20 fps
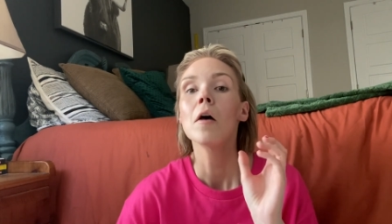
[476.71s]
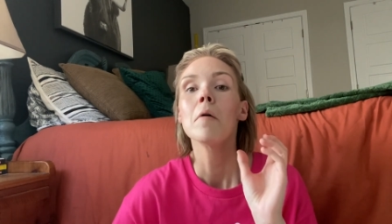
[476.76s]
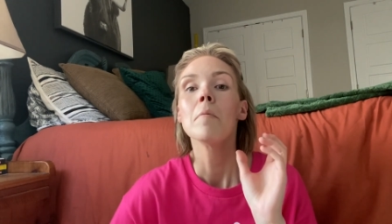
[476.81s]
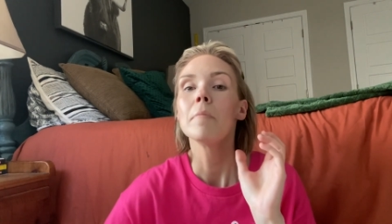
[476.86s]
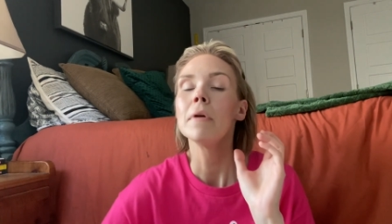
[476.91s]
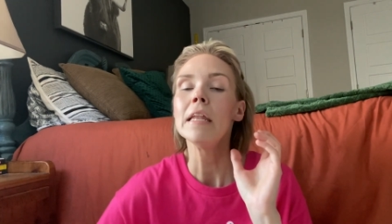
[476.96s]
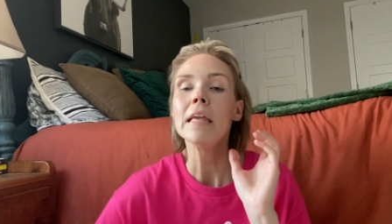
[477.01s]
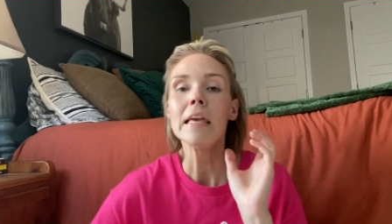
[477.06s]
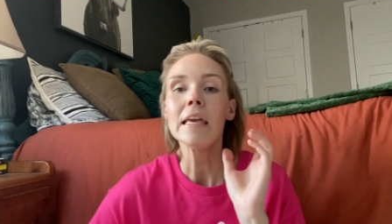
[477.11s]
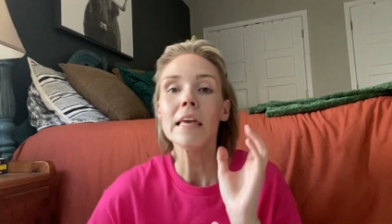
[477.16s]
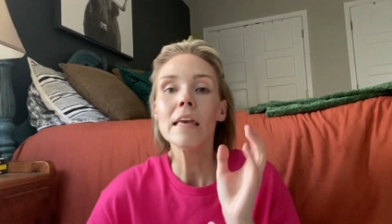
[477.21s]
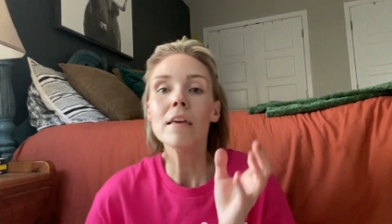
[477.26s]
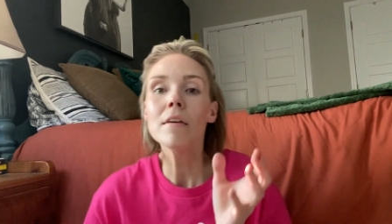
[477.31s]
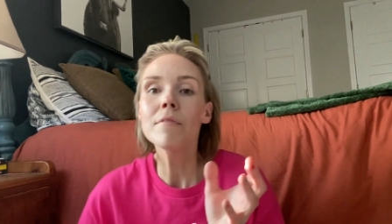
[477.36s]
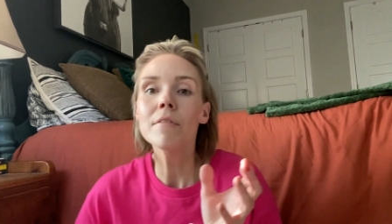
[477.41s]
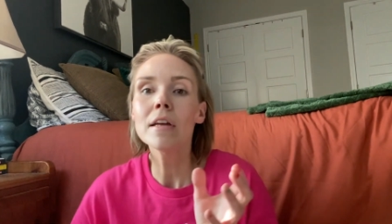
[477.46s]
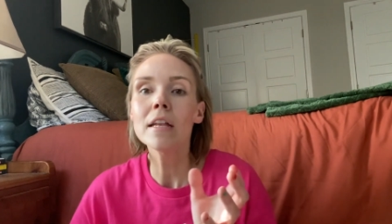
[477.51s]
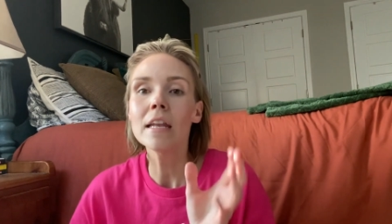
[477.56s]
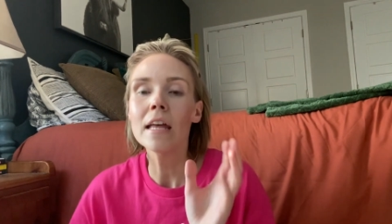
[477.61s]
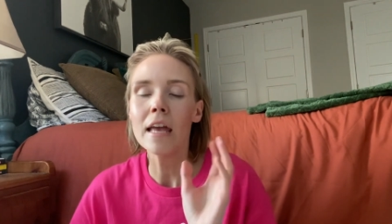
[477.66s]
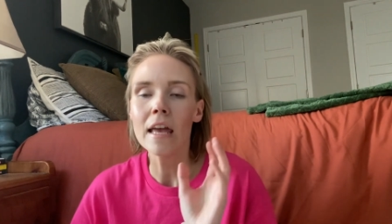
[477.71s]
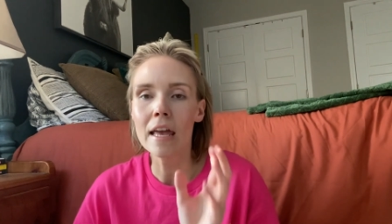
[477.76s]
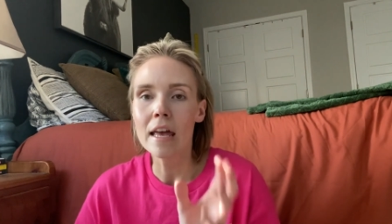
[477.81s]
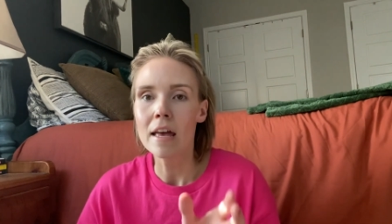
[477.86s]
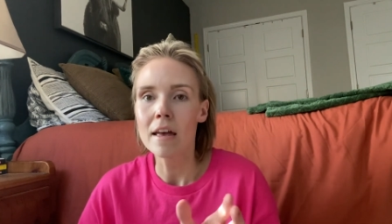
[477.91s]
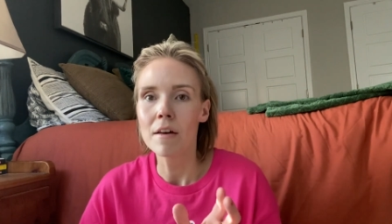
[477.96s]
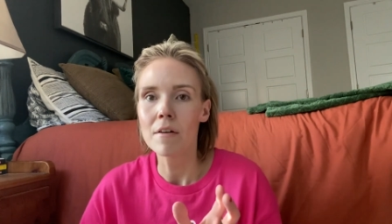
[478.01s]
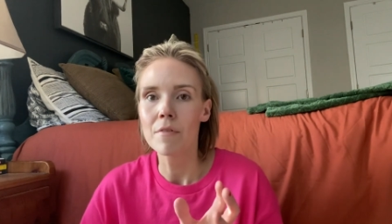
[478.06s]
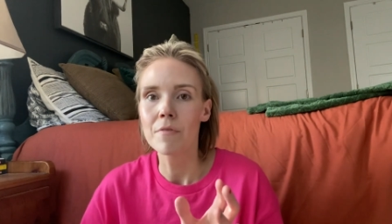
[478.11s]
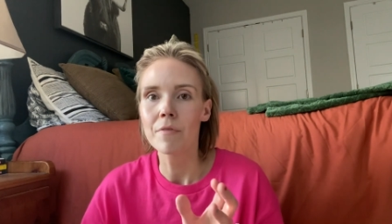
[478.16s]
But even
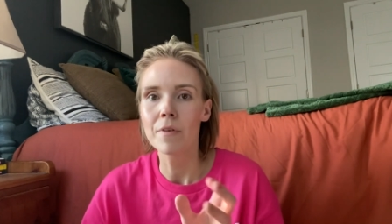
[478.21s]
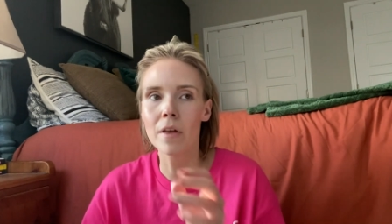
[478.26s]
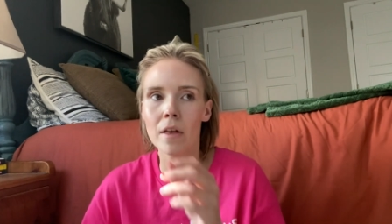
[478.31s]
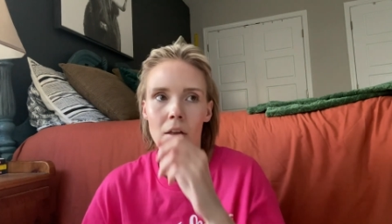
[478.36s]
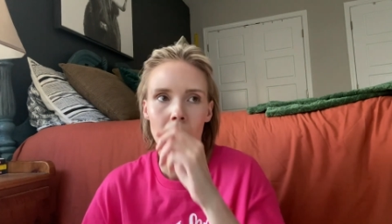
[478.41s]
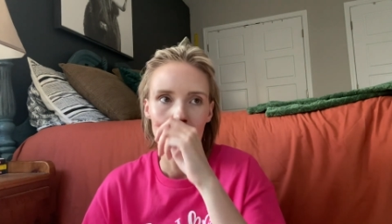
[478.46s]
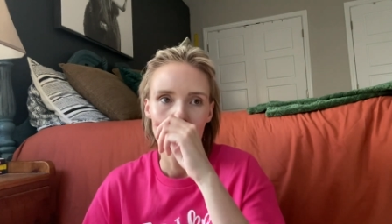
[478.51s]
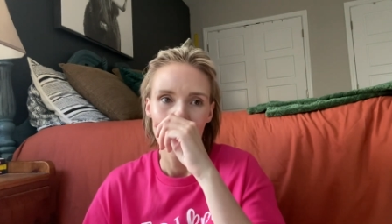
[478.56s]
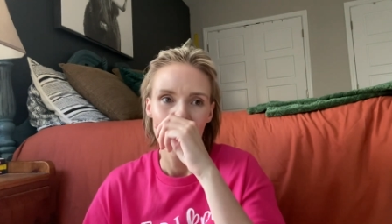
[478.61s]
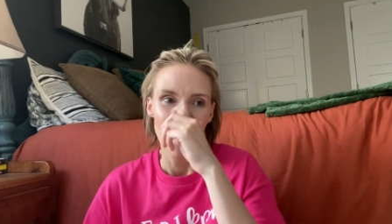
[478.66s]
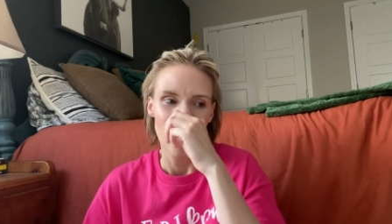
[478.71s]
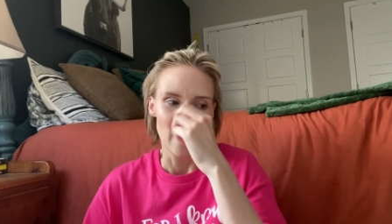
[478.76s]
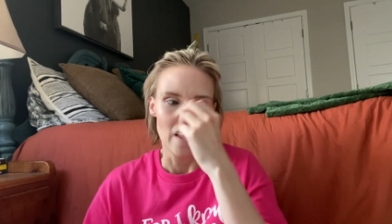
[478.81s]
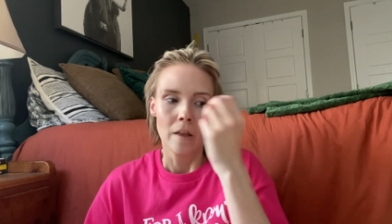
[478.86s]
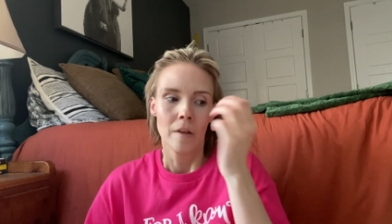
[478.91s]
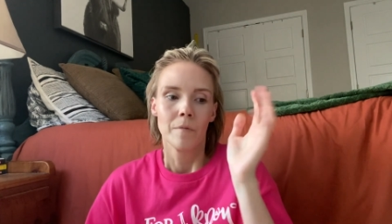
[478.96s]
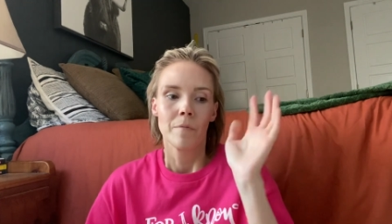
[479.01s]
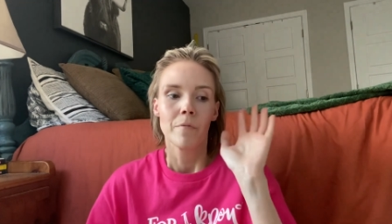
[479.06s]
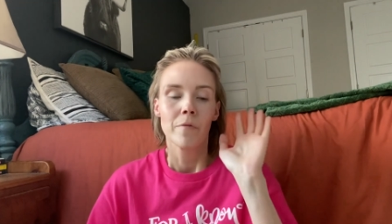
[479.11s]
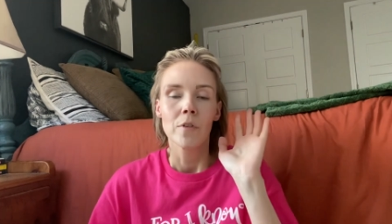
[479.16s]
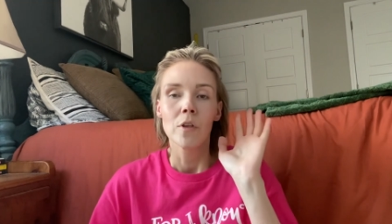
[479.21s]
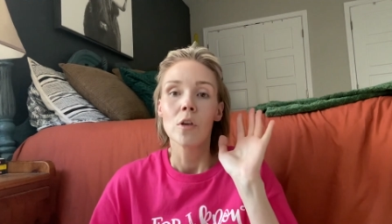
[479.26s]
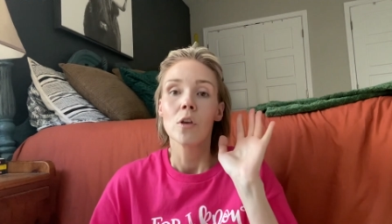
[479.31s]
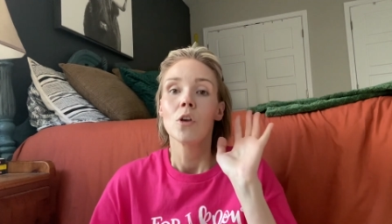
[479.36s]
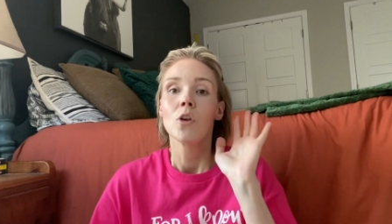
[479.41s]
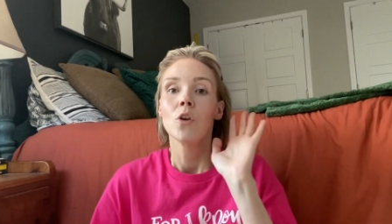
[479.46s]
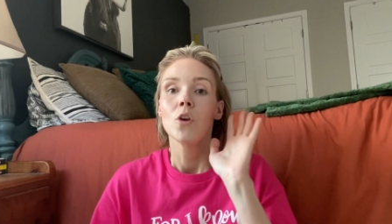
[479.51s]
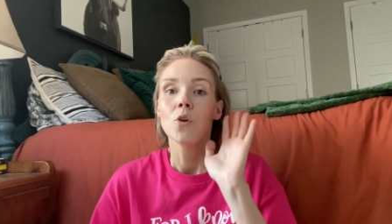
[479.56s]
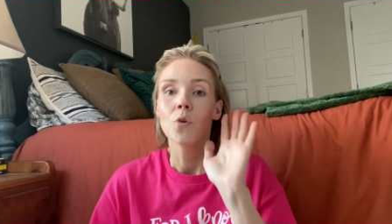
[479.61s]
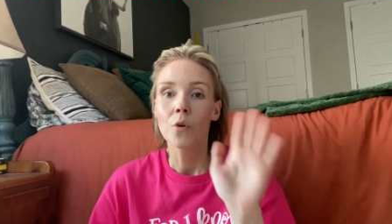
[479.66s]
if
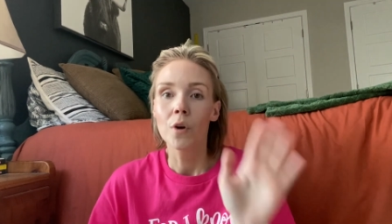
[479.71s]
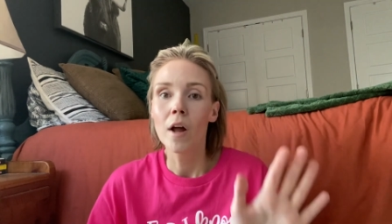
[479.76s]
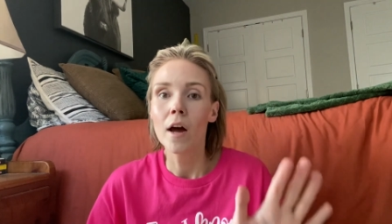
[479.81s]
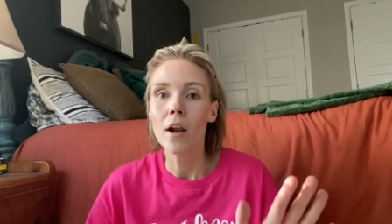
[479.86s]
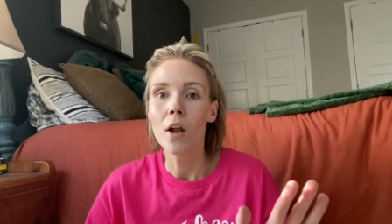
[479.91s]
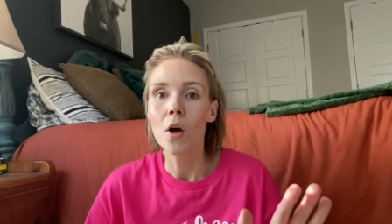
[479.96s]
you're not